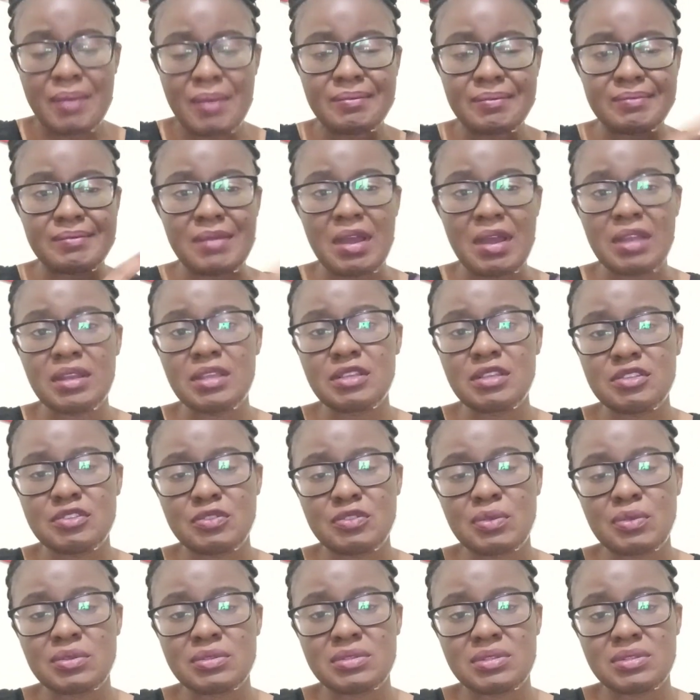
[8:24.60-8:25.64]
Manage
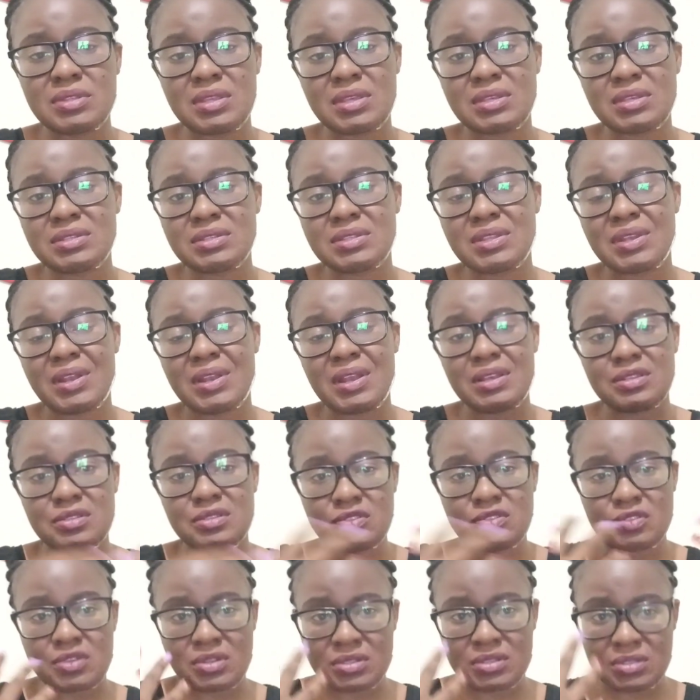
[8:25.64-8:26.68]
those things that are
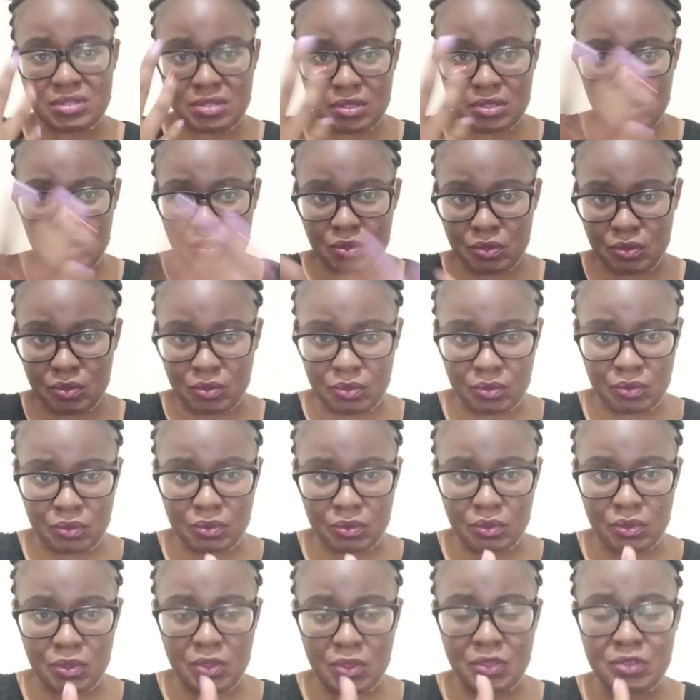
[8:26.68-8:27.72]
stressing you.
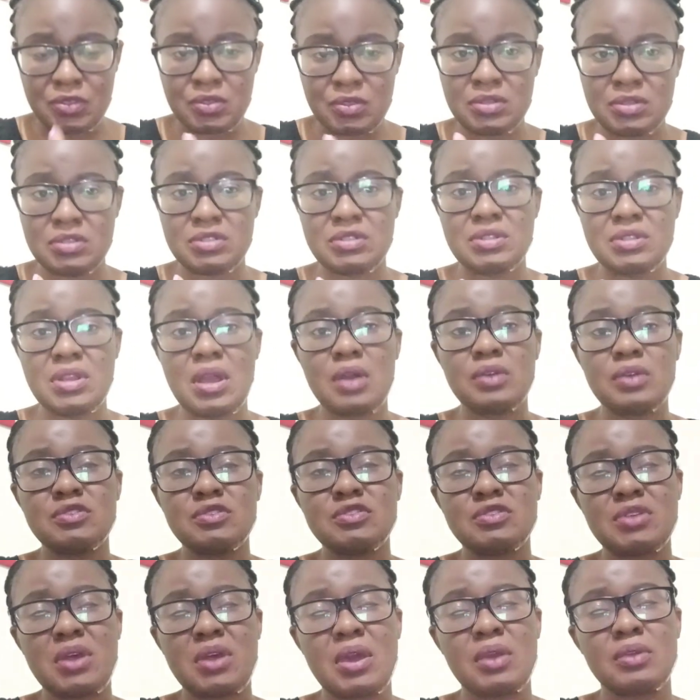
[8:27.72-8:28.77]
You now
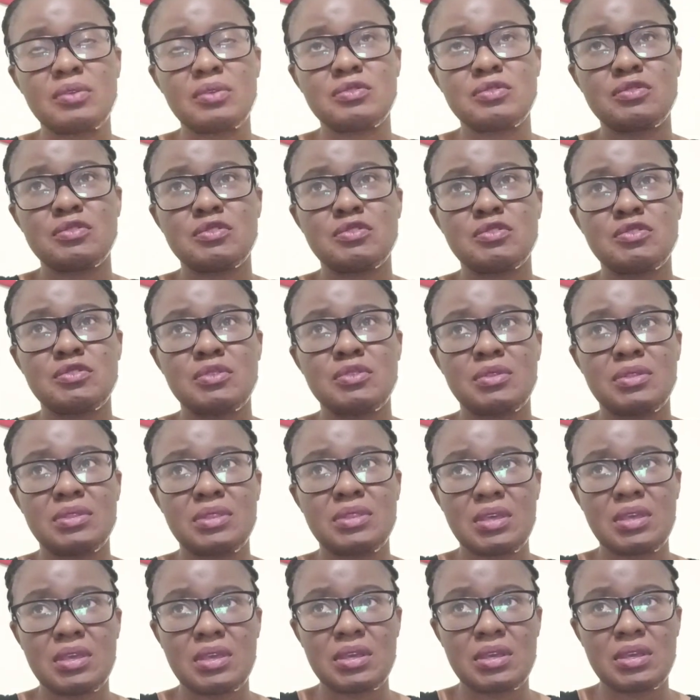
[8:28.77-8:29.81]
try also to
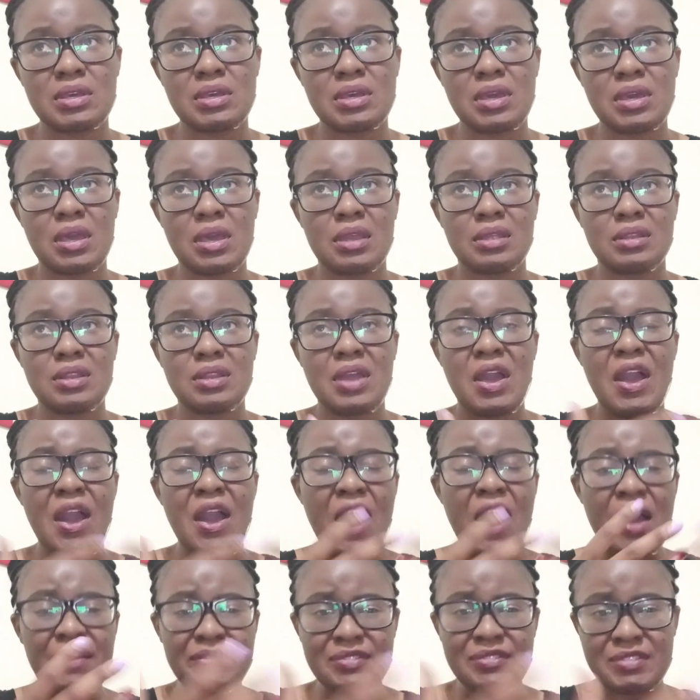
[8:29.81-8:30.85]
think and
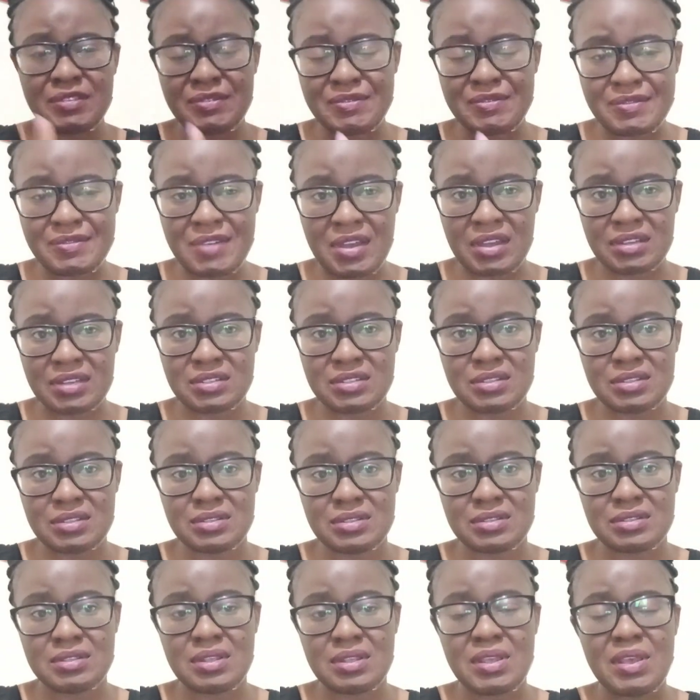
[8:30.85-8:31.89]
have some
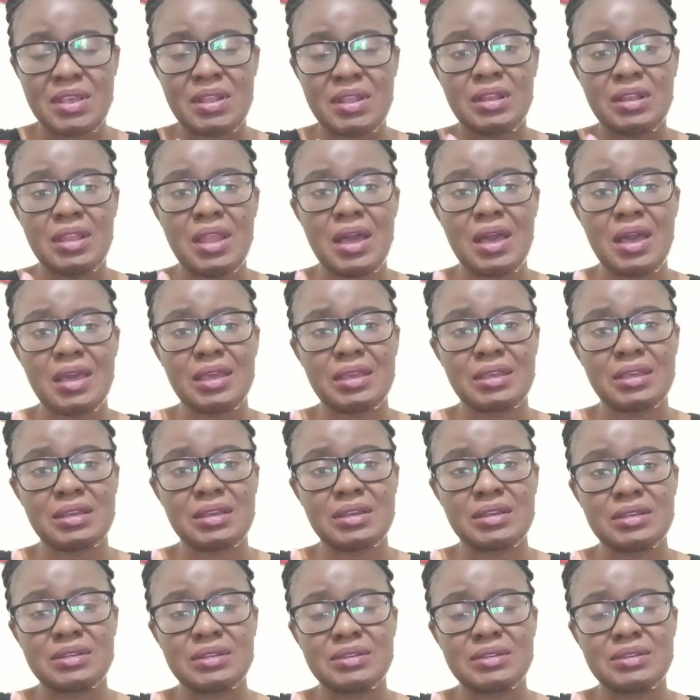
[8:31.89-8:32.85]
factors like,